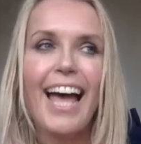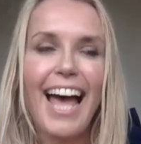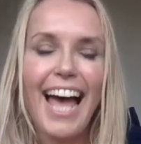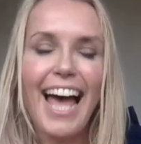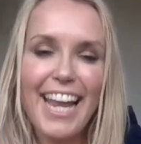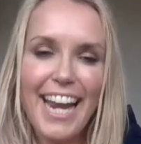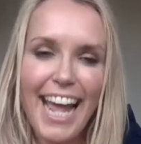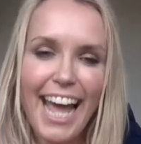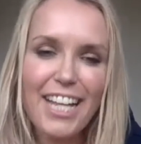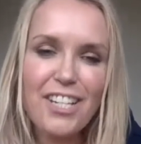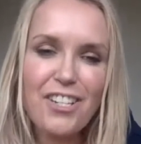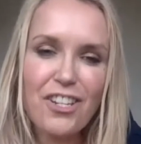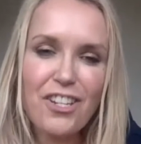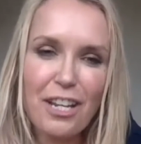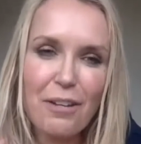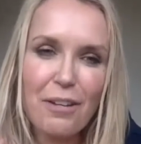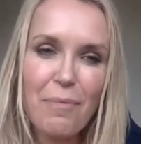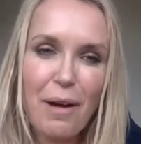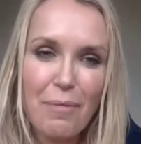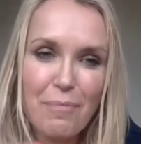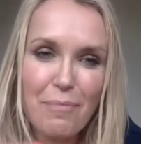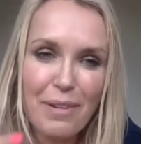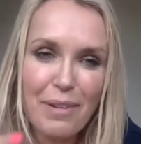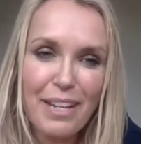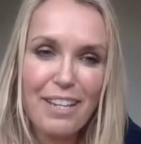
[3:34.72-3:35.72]
And actually,
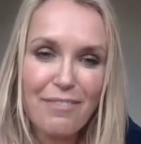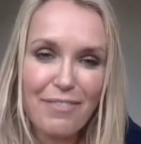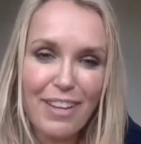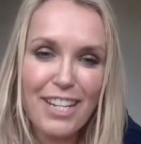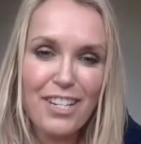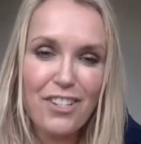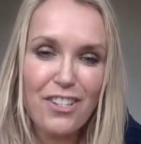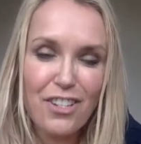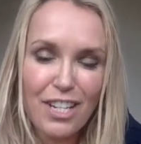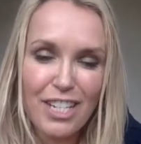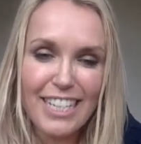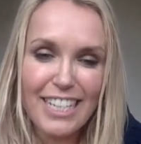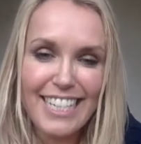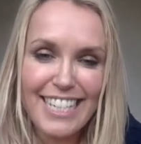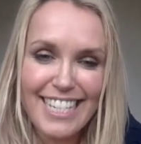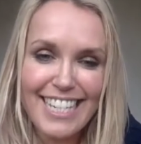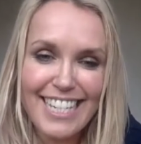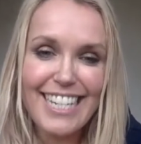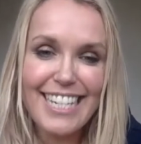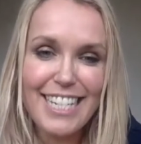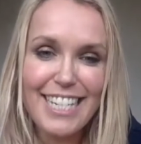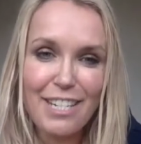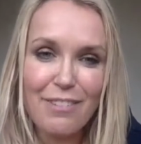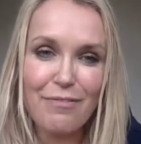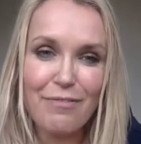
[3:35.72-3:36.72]
when we eventually
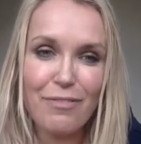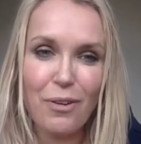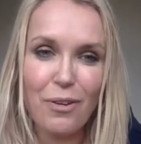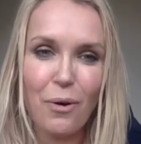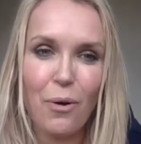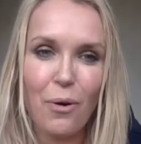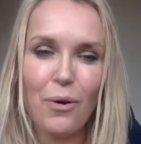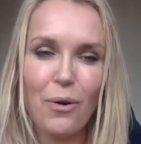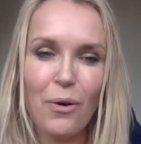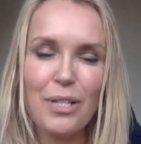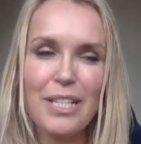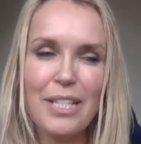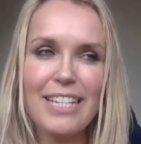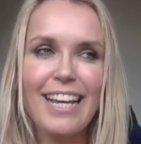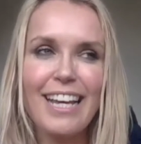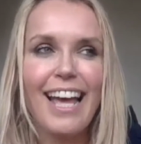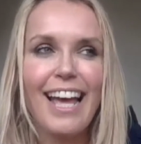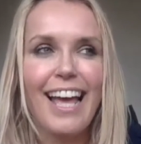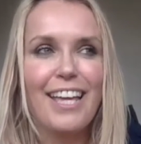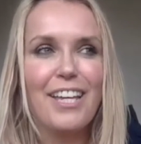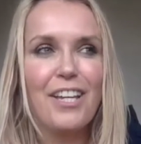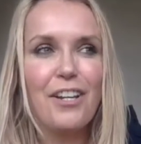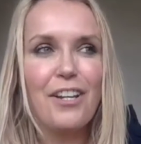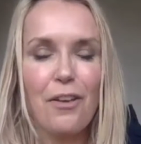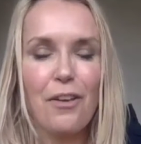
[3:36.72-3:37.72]
did divorce,
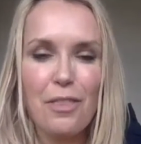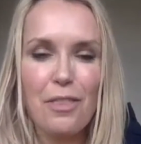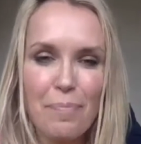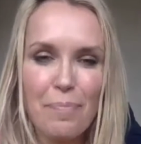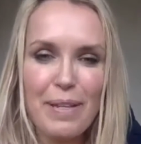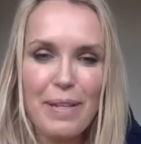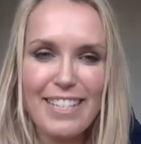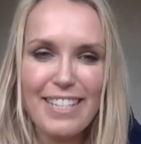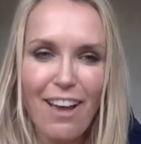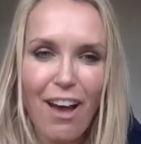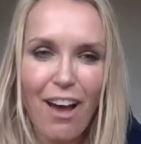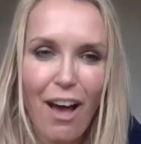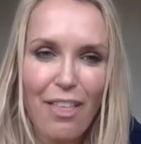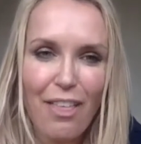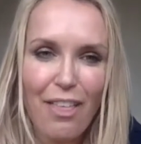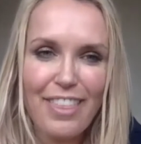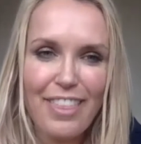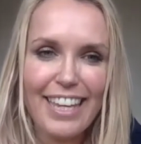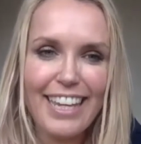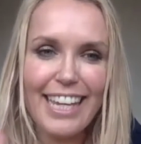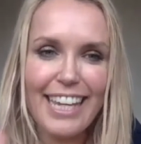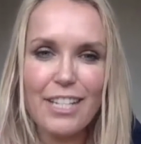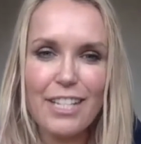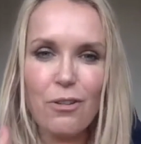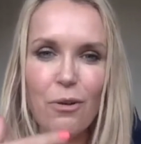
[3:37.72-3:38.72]
you know, the bizarre
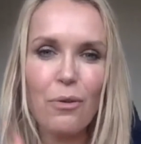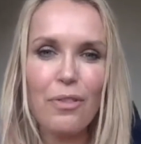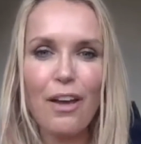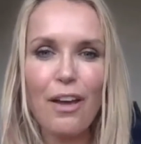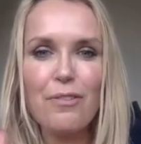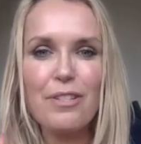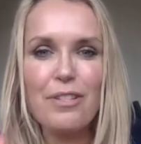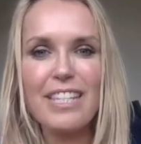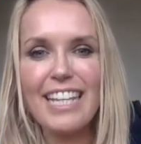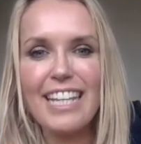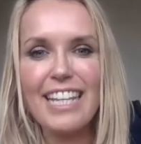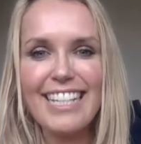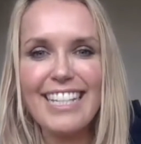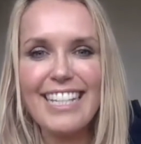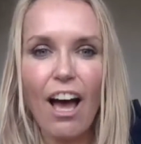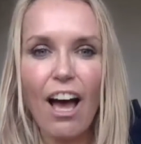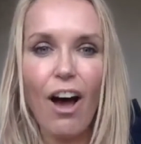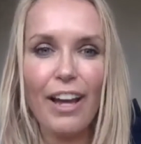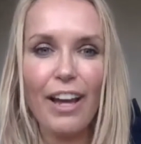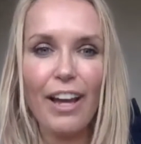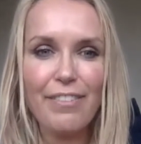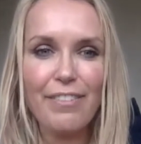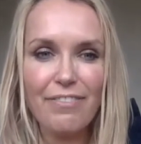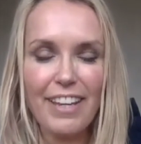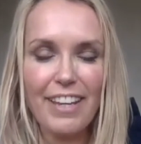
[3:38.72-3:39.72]
thing is all those things that
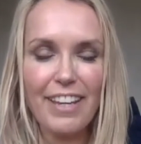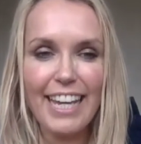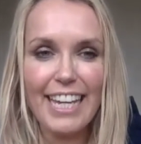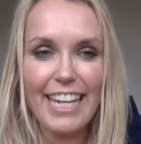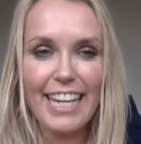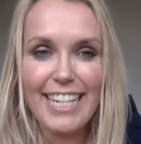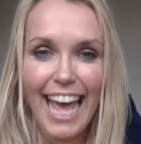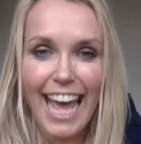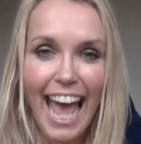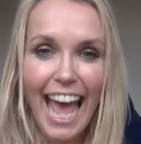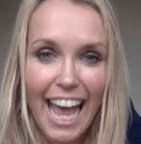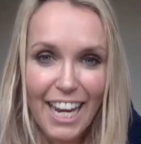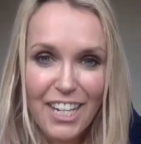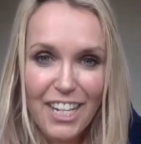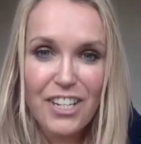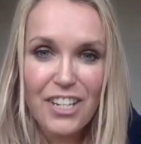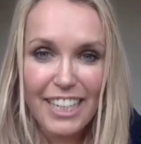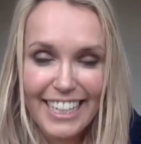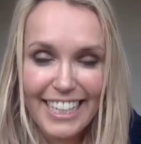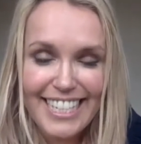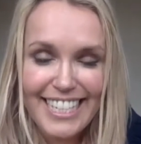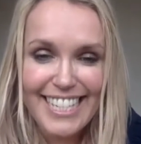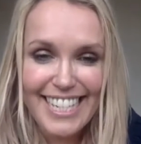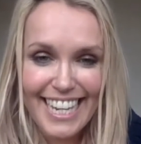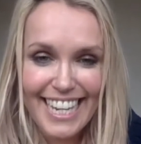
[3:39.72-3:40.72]
I feared
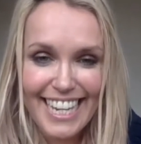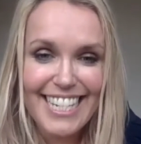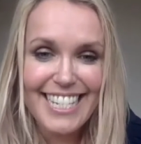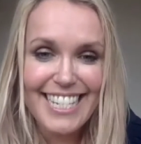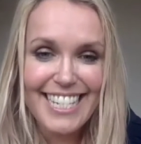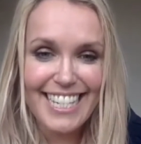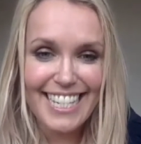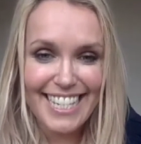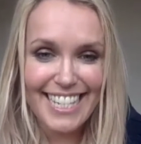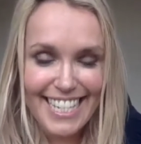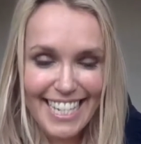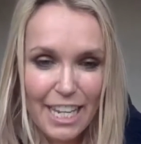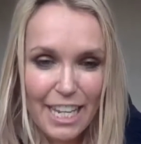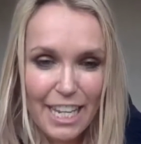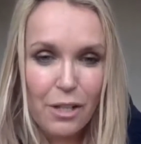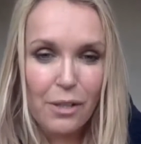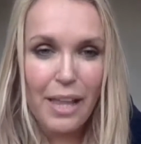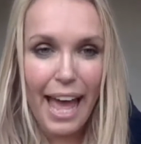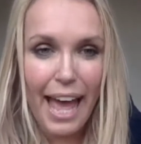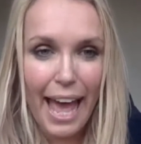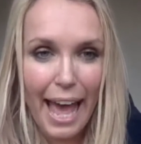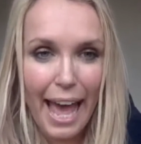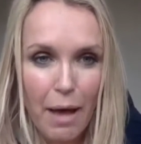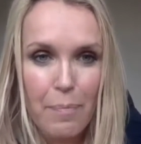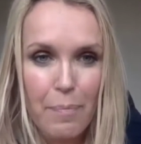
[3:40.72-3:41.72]
actually did still
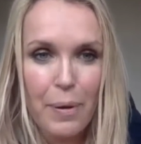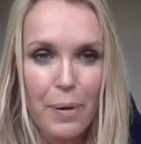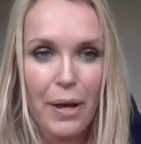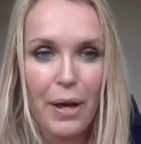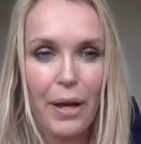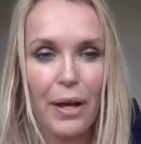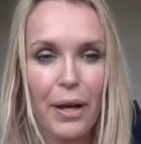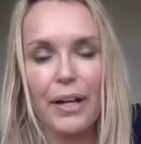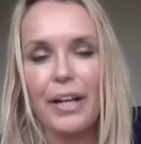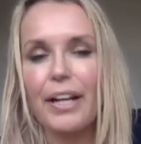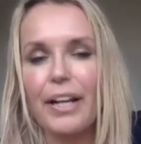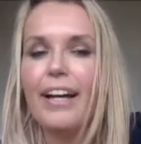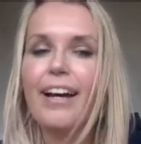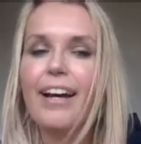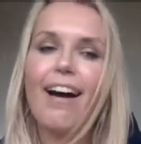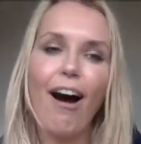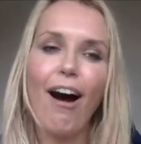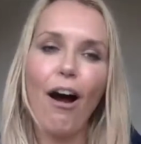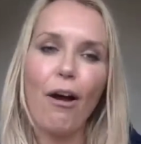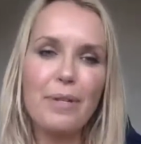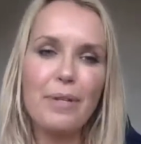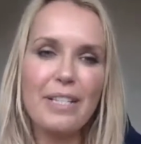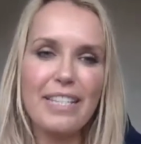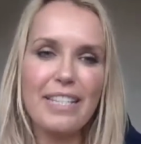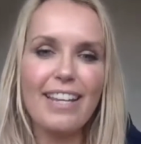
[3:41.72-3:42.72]
happen.
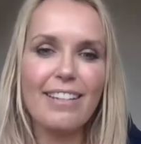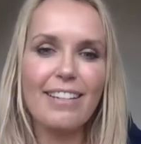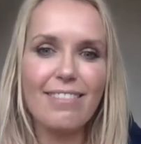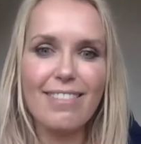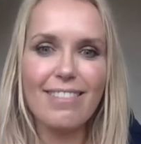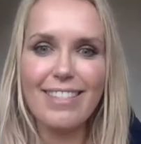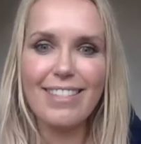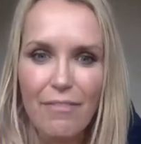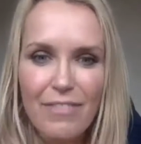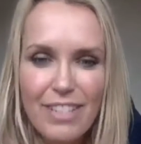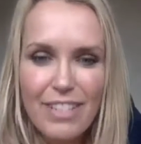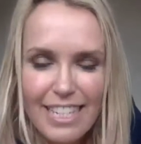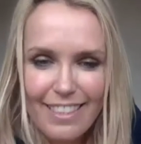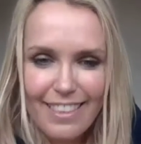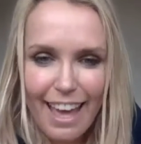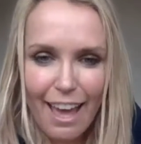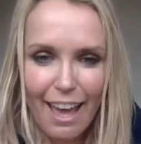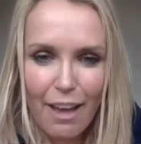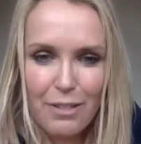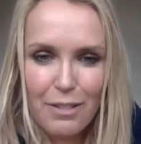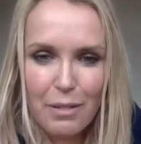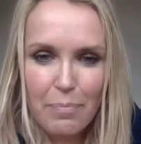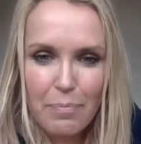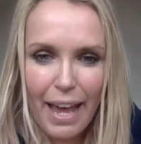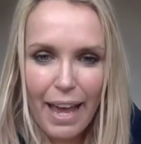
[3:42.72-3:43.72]
I was in £70,000
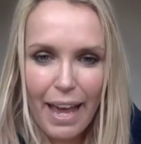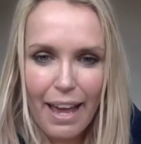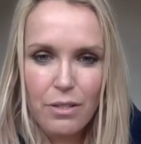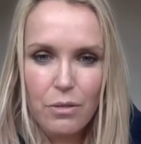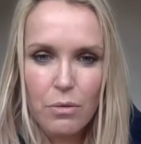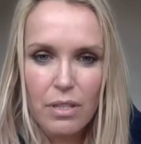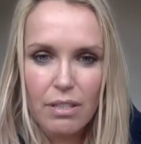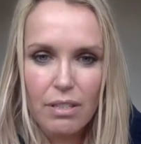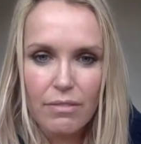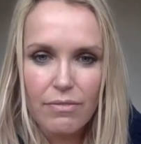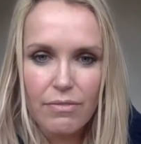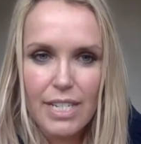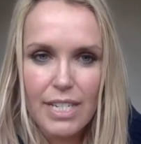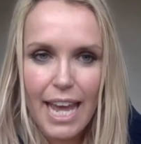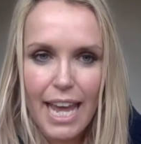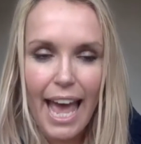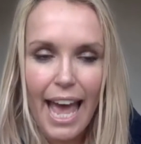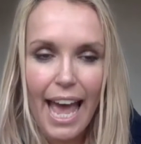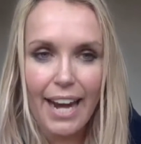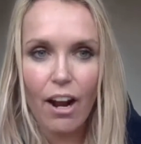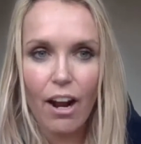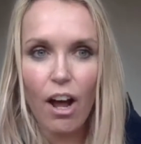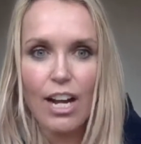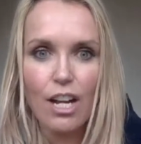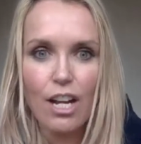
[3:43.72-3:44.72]
worth of debt,
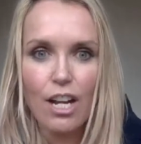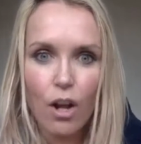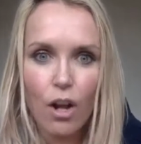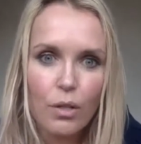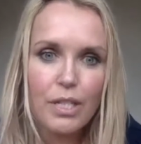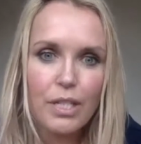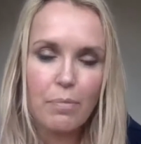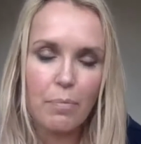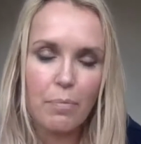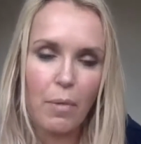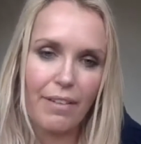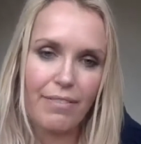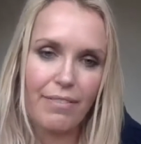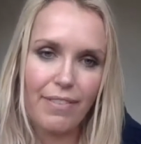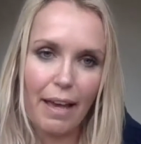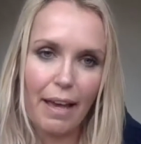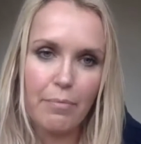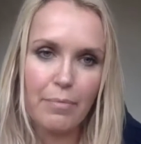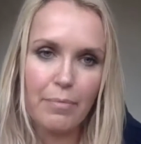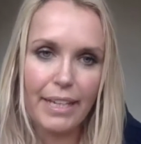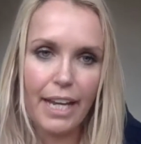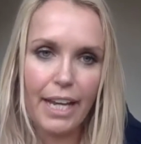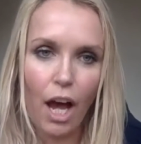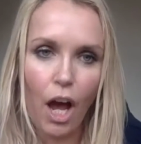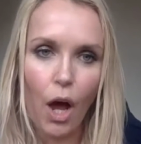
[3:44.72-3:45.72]
and I lost my
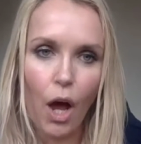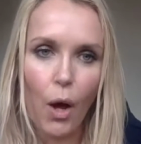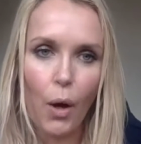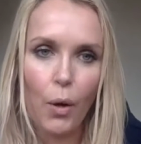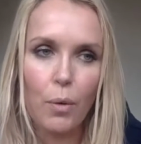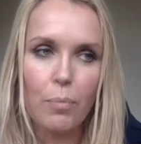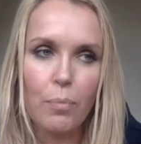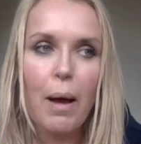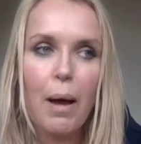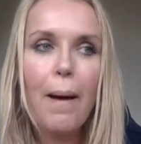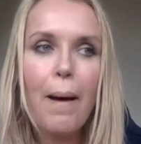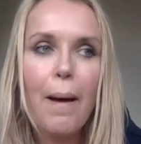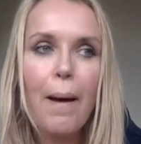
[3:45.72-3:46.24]
family home.